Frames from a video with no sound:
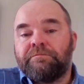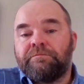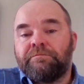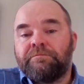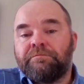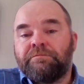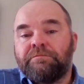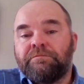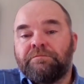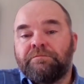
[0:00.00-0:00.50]

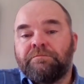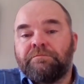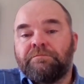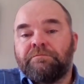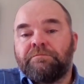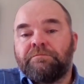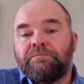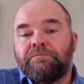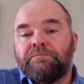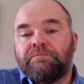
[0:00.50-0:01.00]

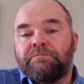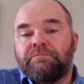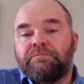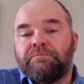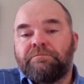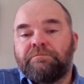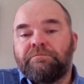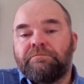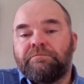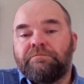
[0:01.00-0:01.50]

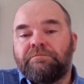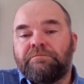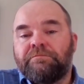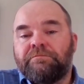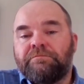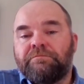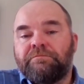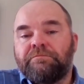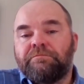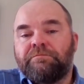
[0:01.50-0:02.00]

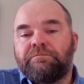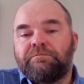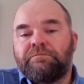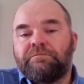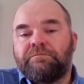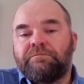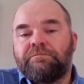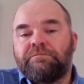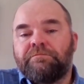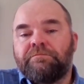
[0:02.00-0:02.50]

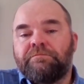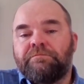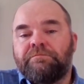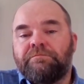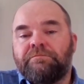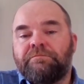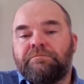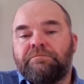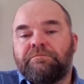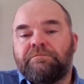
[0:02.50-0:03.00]

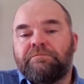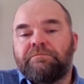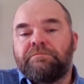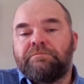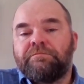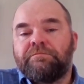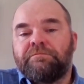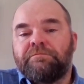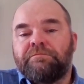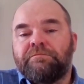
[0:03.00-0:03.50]

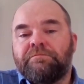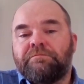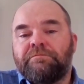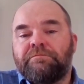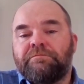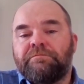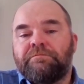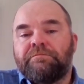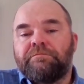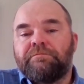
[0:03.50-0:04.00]

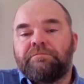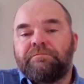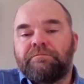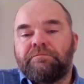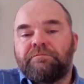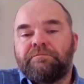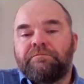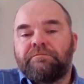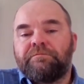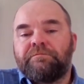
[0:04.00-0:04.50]

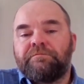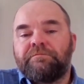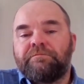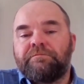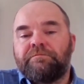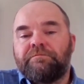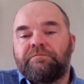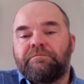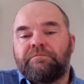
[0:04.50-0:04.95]
The person shown says nothing.